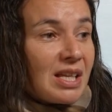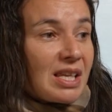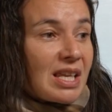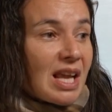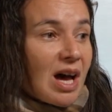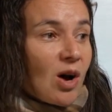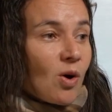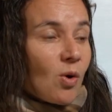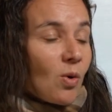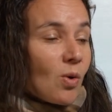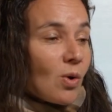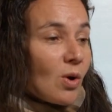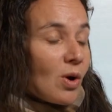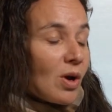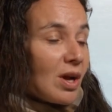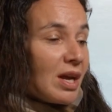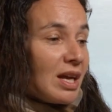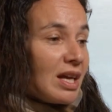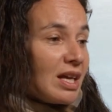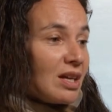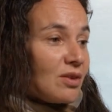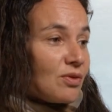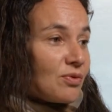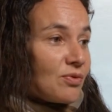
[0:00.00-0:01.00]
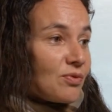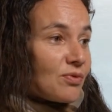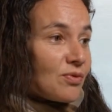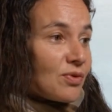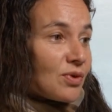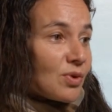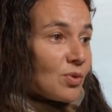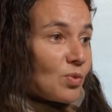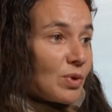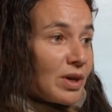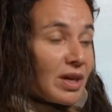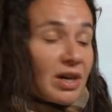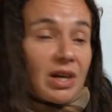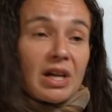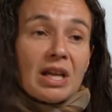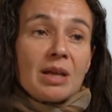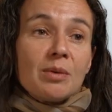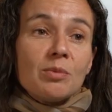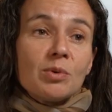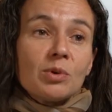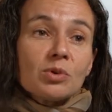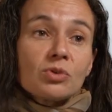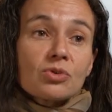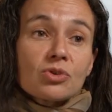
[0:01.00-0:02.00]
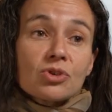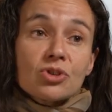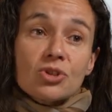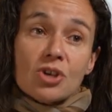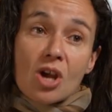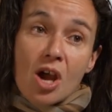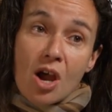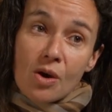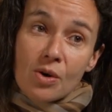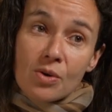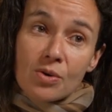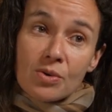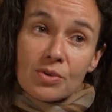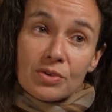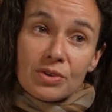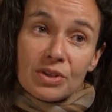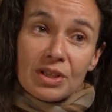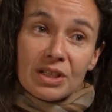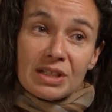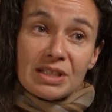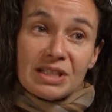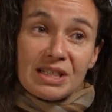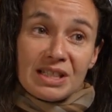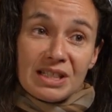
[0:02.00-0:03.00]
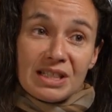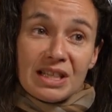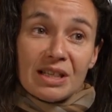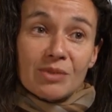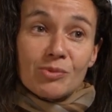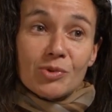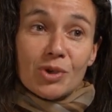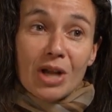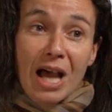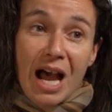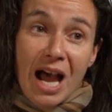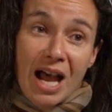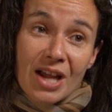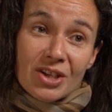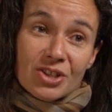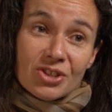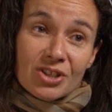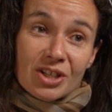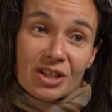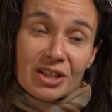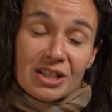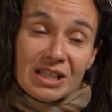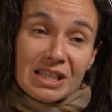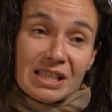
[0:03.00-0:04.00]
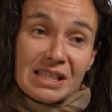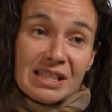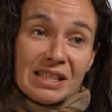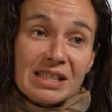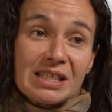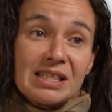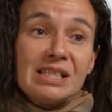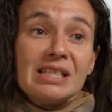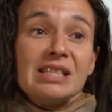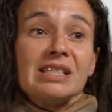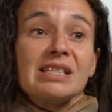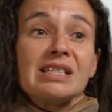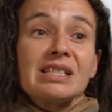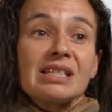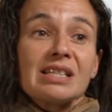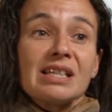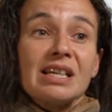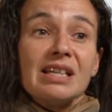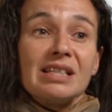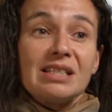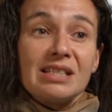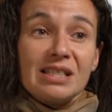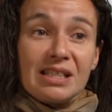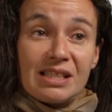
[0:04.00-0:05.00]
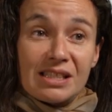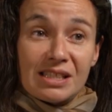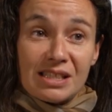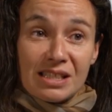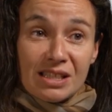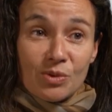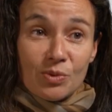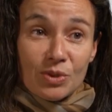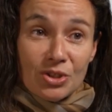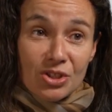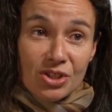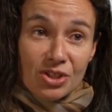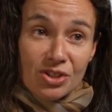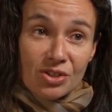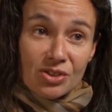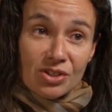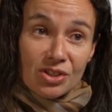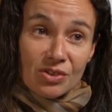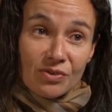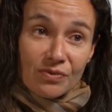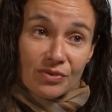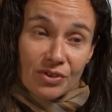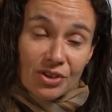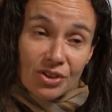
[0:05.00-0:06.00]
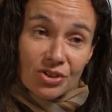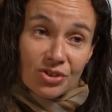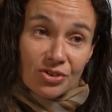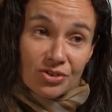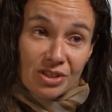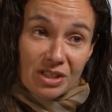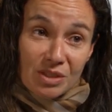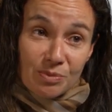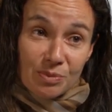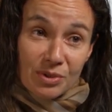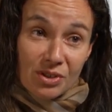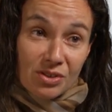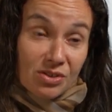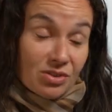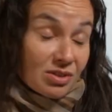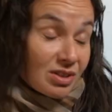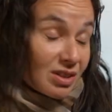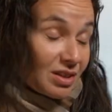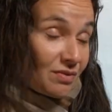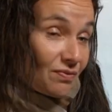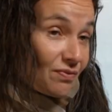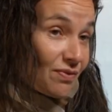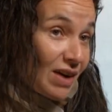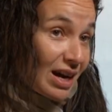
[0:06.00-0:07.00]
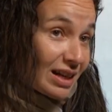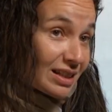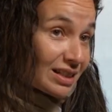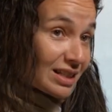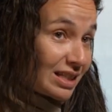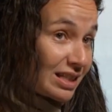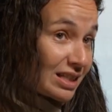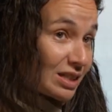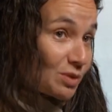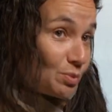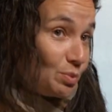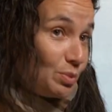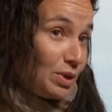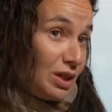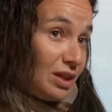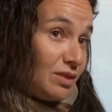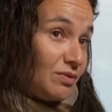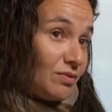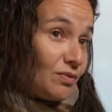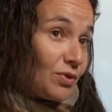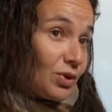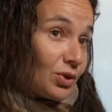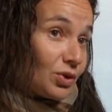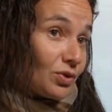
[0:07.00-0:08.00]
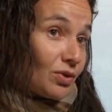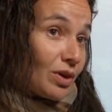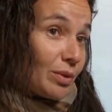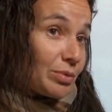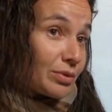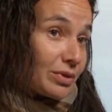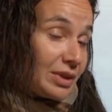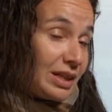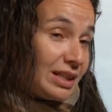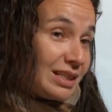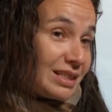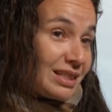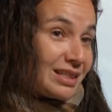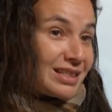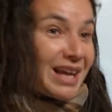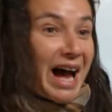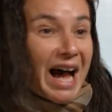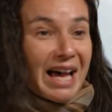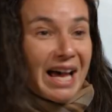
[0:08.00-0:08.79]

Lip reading: Now, if we are able to show that TW Hydrae is indeed a disk which is on the verge of dispersal, that in fact is being photo-operated